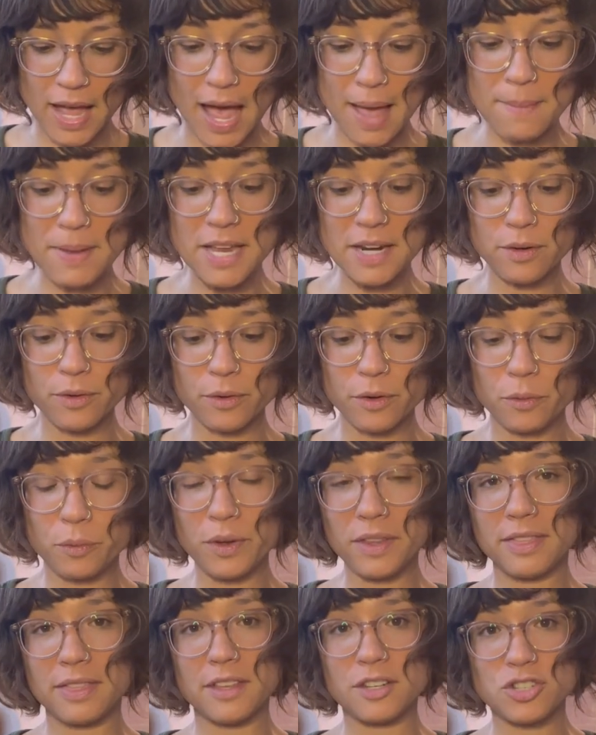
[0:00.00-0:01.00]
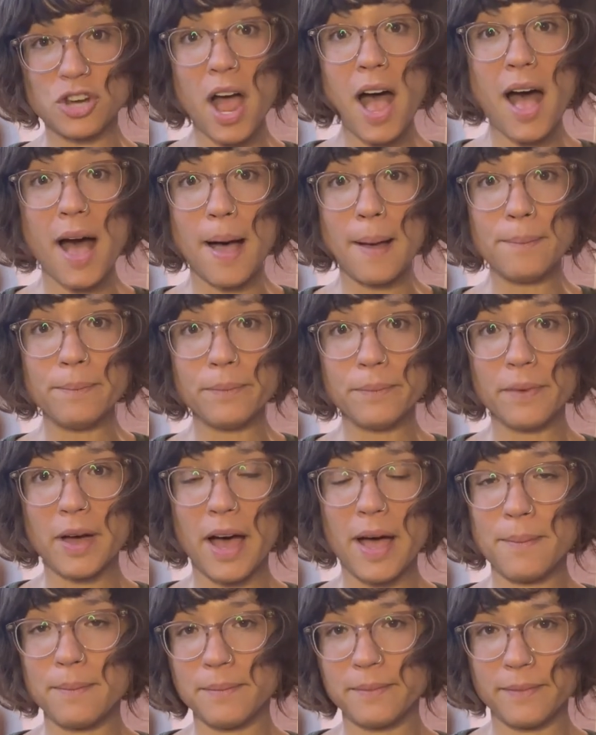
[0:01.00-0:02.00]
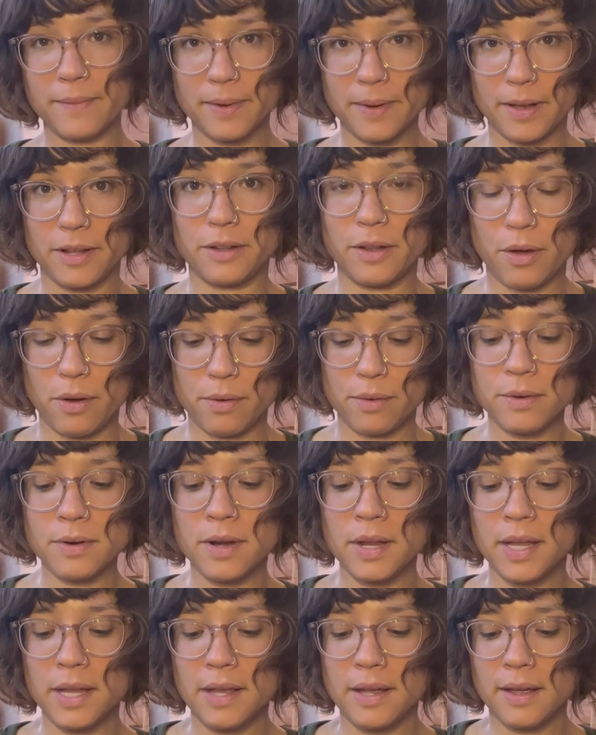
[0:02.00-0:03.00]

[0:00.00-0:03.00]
I mean, with the job, I'm alone.